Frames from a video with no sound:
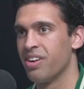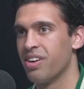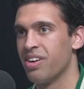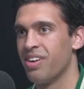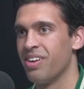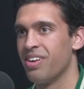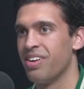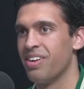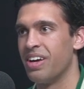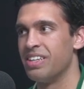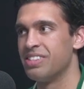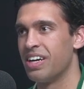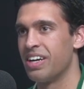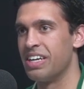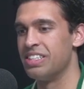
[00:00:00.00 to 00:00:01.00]
yeah. It's
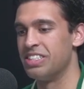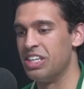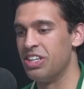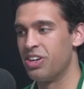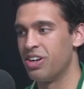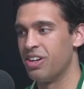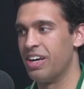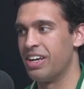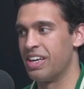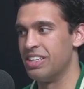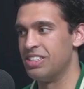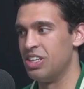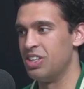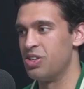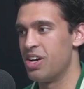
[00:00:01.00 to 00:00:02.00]
like it's either like it's
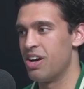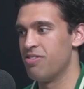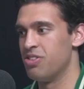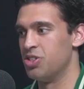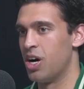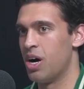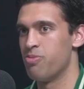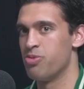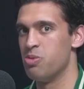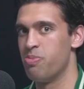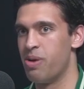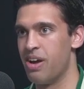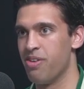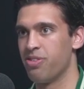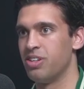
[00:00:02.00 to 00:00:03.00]
either you have a job and you
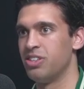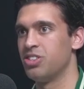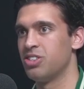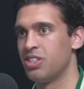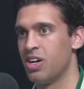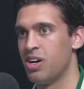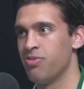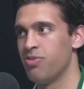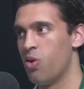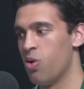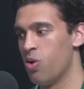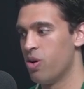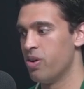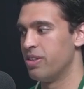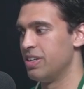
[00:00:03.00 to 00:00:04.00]
pay for this yourself,
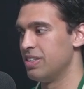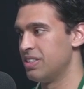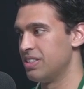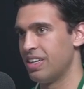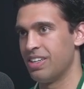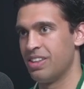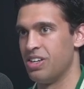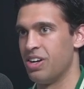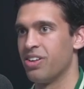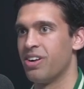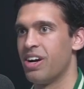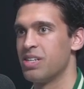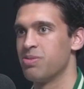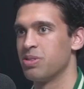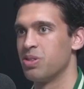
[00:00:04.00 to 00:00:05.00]
or this is like the other
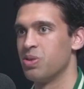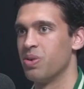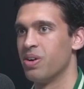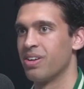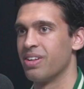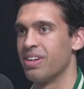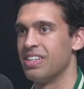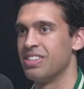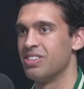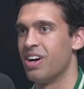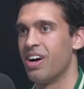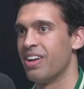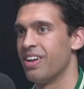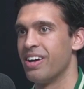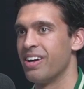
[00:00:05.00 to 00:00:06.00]
aspect of work. Like it's yeah.
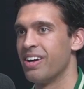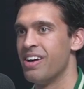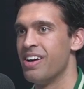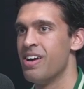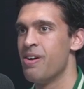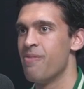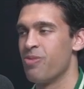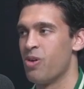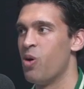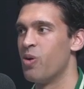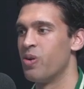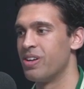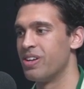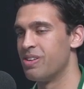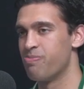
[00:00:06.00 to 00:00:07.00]
not like oh
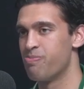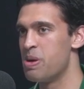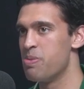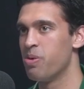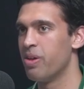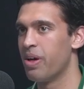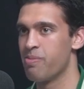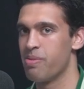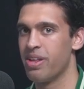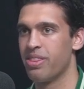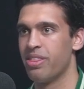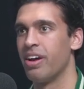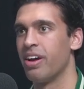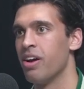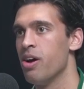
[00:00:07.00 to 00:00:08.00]
it, people like might
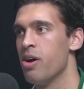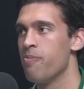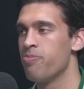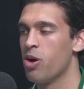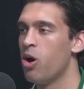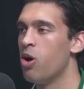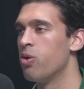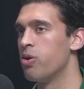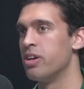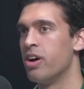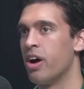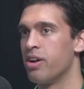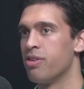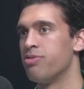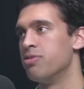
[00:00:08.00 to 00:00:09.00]
think oh he
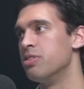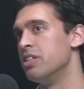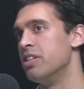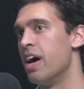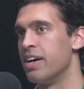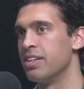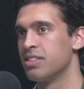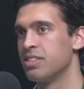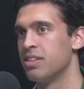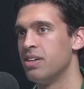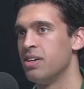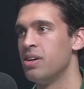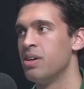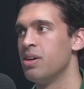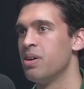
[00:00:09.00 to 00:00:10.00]
got a free desk.
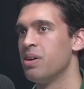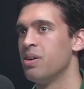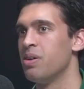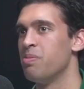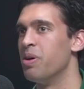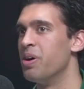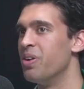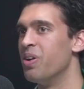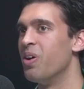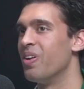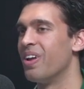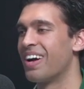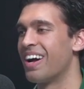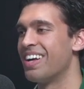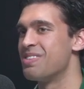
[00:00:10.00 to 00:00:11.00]
Mm. But no,
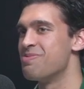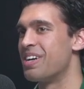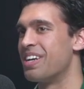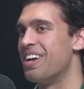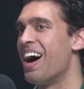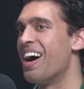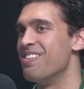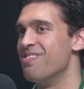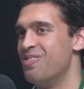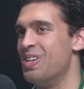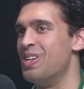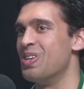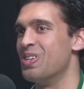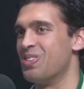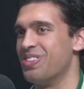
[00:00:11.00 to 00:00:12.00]
like I had to make nine
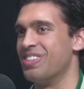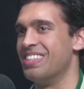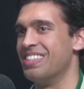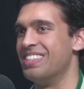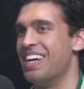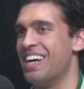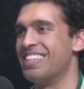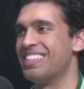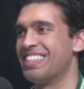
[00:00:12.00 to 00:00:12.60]
videos for this desk.